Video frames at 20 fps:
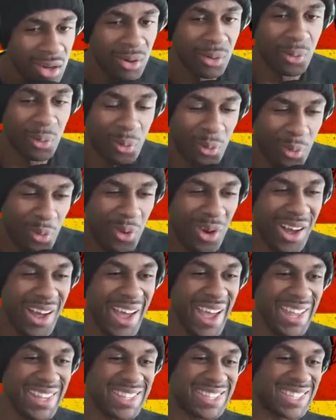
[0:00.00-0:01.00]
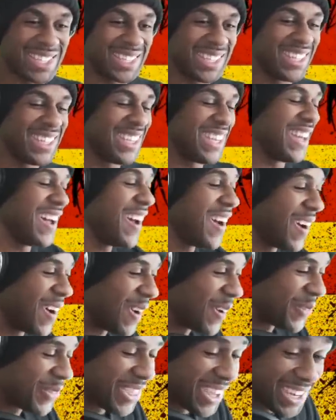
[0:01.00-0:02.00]
What?
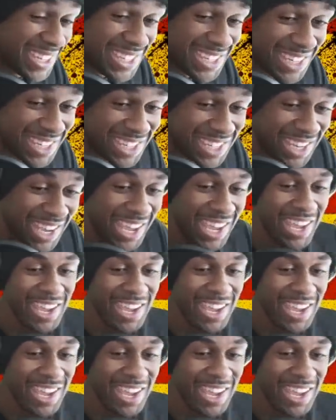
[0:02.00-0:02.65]
Yo, this is...